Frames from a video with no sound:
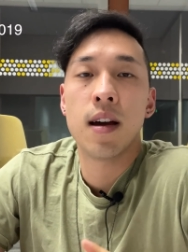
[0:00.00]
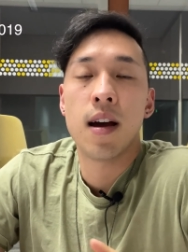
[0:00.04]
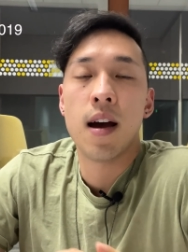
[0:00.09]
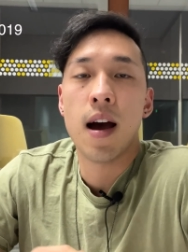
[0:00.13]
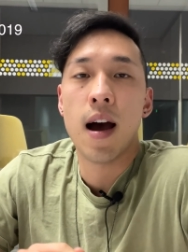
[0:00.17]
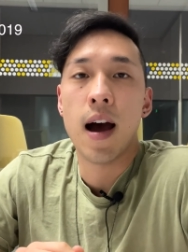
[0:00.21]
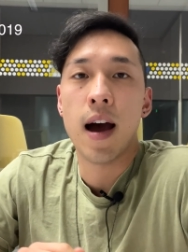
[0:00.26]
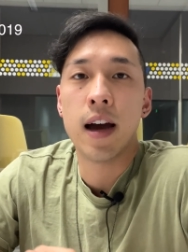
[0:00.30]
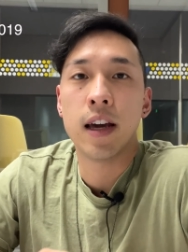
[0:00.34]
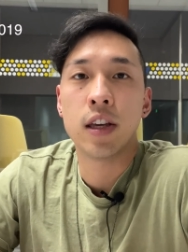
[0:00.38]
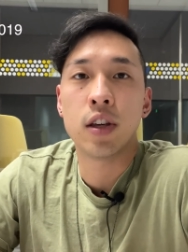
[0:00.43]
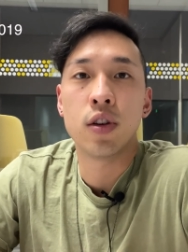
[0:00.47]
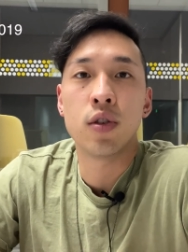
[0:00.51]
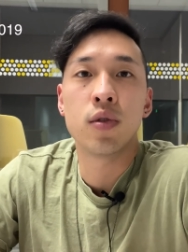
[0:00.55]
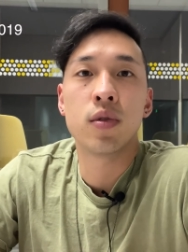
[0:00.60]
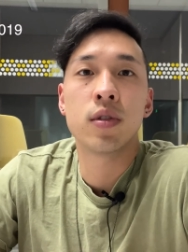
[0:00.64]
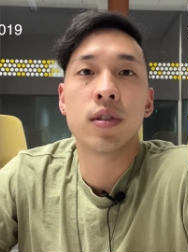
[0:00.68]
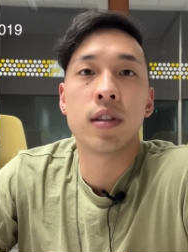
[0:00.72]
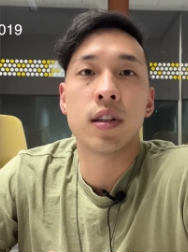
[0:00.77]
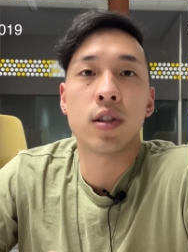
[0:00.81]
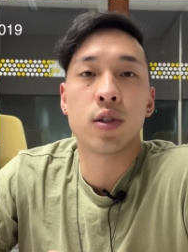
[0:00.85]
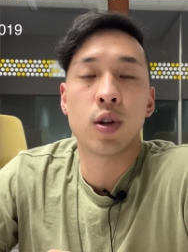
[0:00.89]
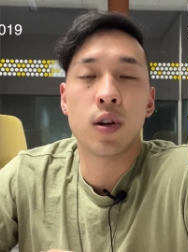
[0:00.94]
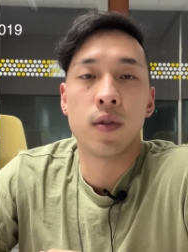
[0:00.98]
I
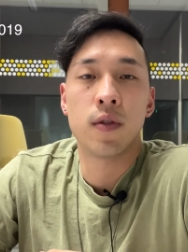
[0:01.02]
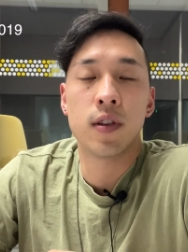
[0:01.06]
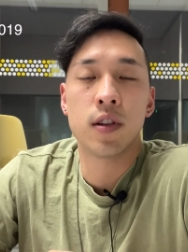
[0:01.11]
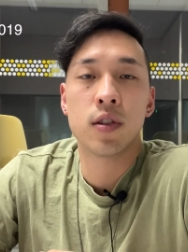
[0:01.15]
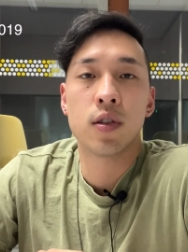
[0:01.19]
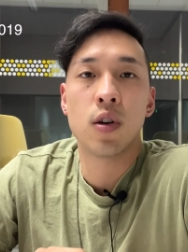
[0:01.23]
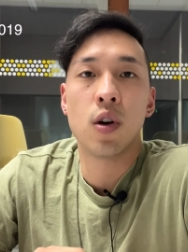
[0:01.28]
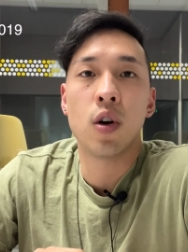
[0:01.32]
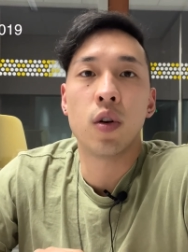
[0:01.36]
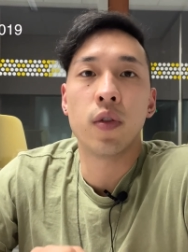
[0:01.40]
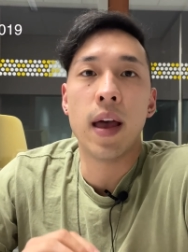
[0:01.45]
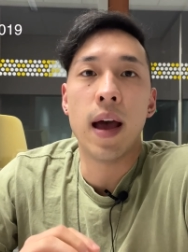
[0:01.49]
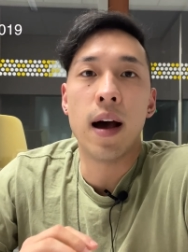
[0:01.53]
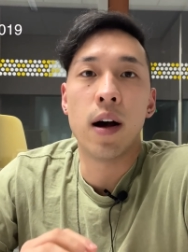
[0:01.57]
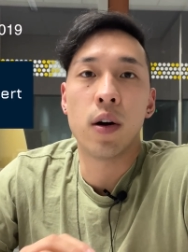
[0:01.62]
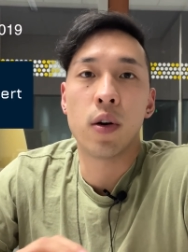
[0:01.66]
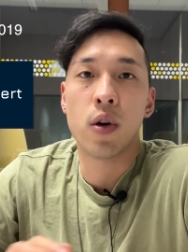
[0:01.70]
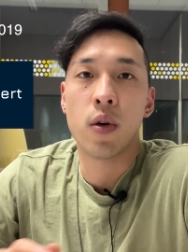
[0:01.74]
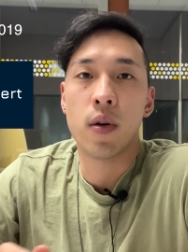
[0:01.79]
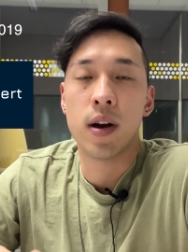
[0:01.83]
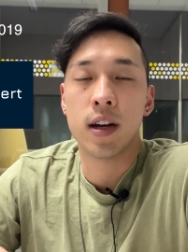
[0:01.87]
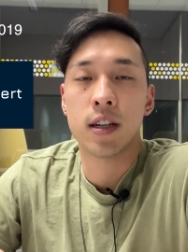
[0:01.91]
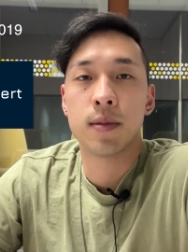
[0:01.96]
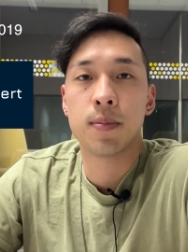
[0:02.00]
used the service called
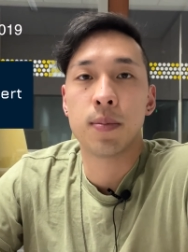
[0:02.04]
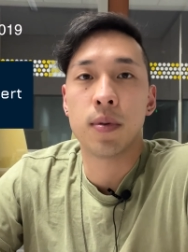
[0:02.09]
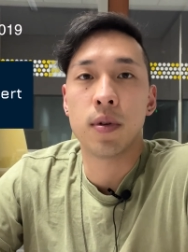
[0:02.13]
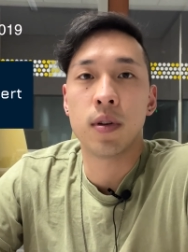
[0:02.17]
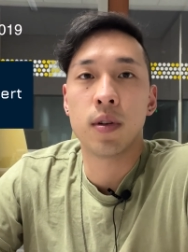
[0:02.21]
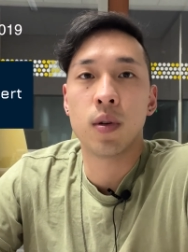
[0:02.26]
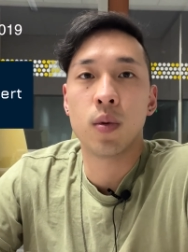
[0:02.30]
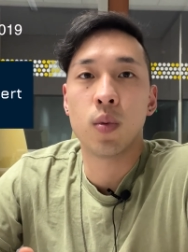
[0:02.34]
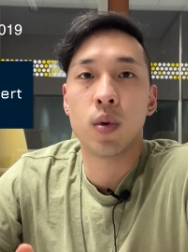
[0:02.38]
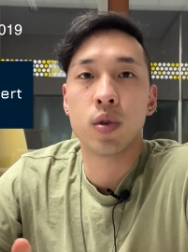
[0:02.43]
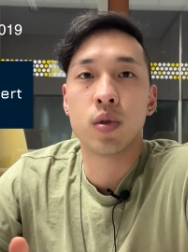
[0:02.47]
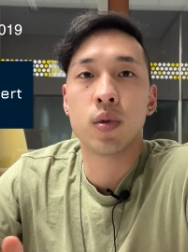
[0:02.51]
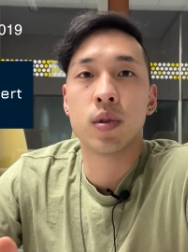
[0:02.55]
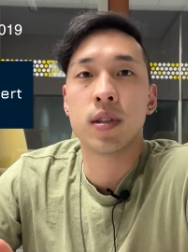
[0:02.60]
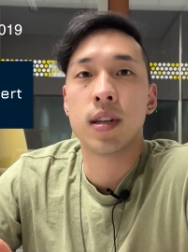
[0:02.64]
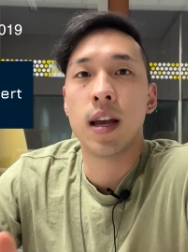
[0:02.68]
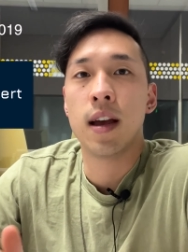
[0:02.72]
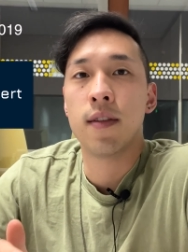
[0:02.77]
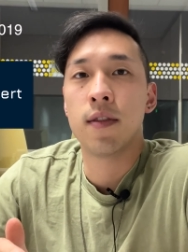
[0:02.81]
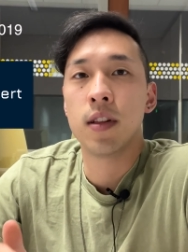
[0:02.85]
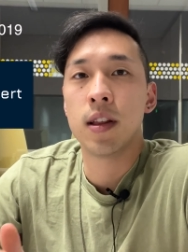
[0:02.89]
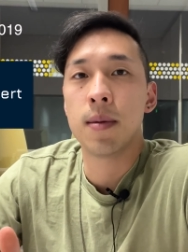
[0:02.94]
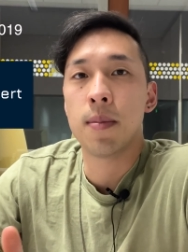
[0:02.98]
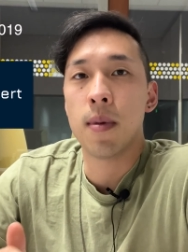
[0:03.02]
Expert, which was
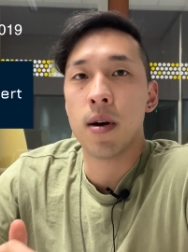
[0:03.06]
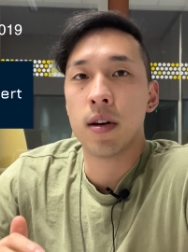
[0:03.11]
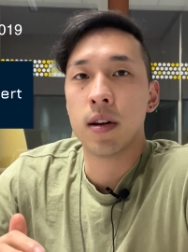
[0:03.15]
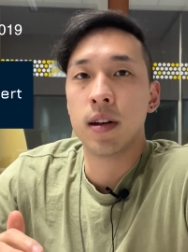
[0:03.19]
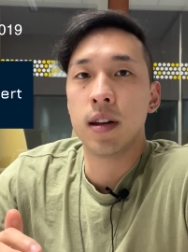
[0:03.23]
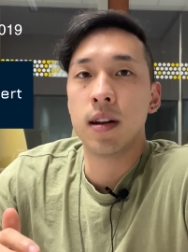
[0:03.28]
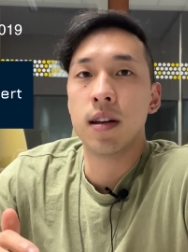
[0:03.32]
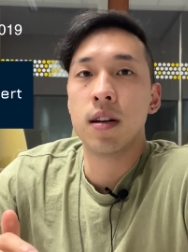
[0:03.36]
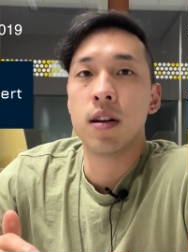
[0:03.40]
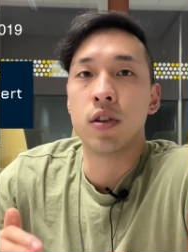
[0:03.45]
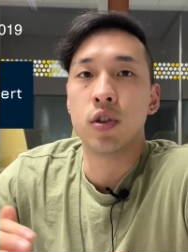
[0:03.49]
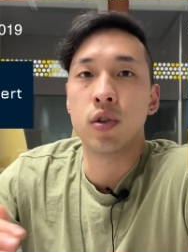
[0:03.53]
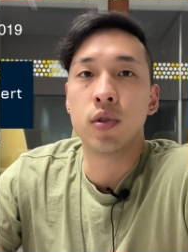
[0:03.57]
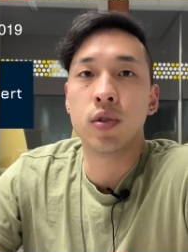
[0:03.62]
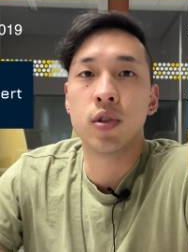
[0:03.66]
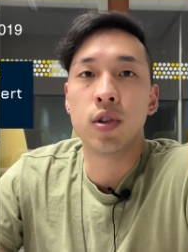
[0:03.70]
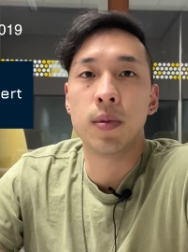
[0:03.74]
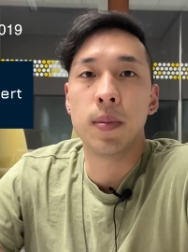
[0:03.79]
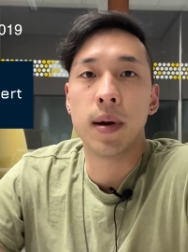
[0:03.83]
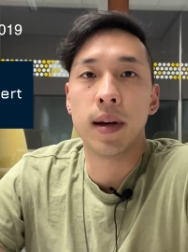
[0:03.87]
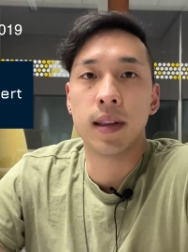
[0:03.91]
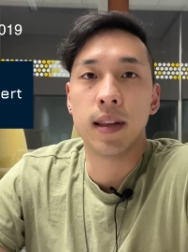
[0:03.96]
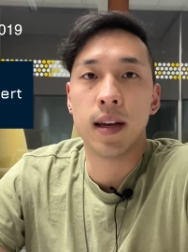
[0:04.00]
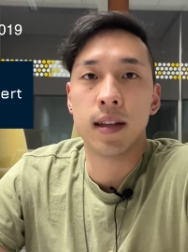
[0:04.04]
heavily marketed on
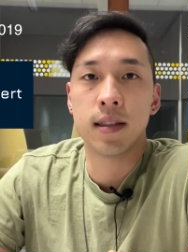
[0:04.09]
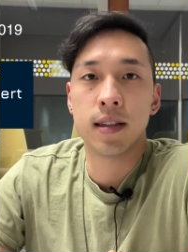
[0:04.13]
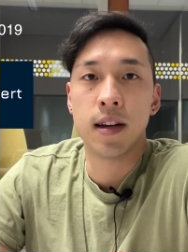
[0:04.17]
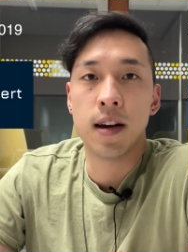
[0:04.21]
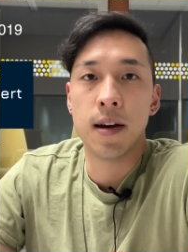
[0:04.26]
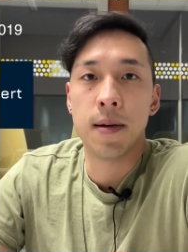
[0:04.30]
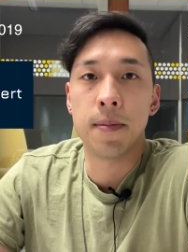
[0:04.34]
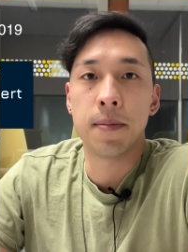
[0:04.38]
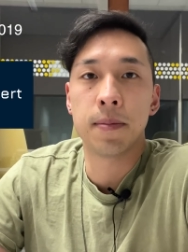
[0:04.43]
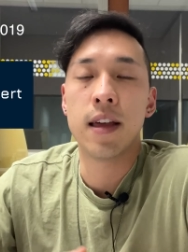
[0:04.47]
YouTube at that time.